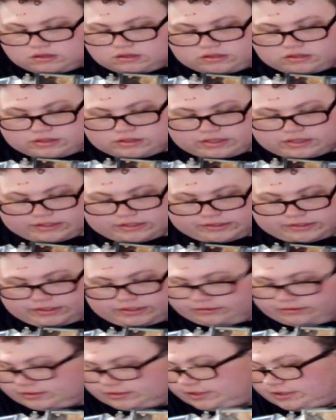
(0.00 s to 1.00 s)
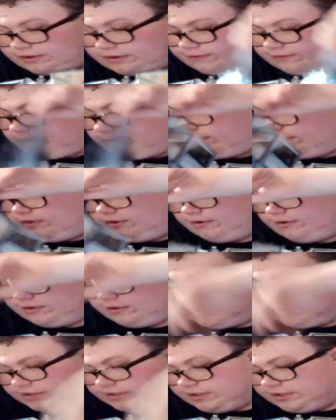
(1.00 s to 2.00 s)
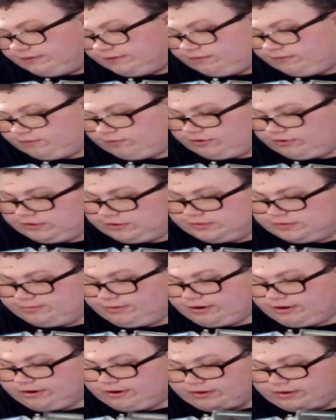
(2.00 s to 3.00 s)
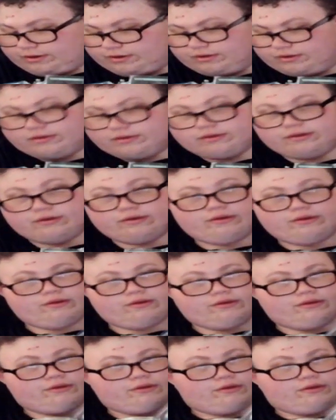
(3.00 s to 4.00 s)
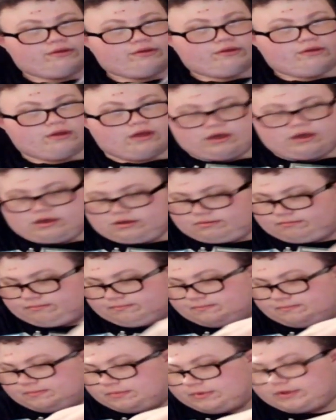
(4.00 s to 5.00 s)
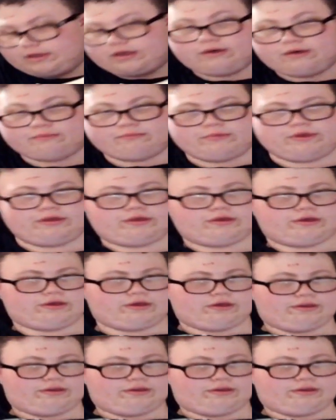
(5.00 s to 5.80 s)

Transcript: that's other stuff. Oh, no, here's the stuff from War of the Spark. I got me,